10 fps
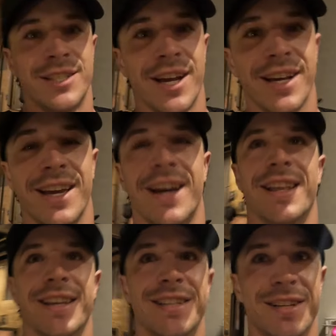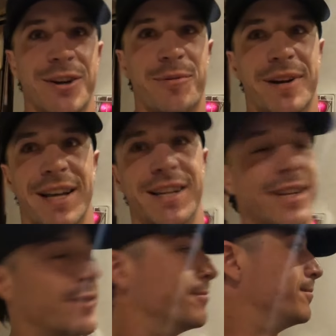check out these
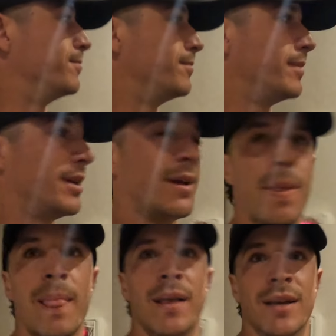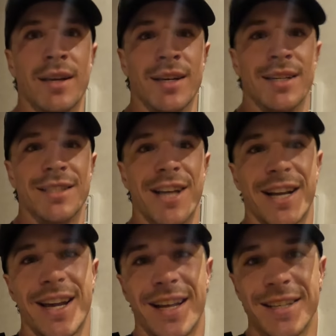accommodations.
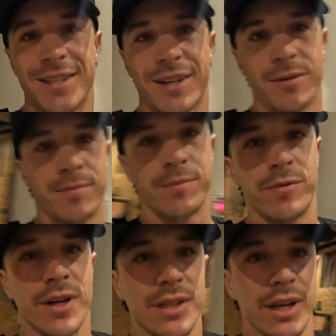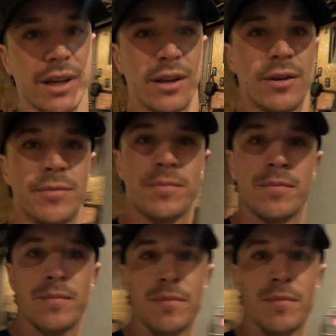check out this, uh, fuck's sake.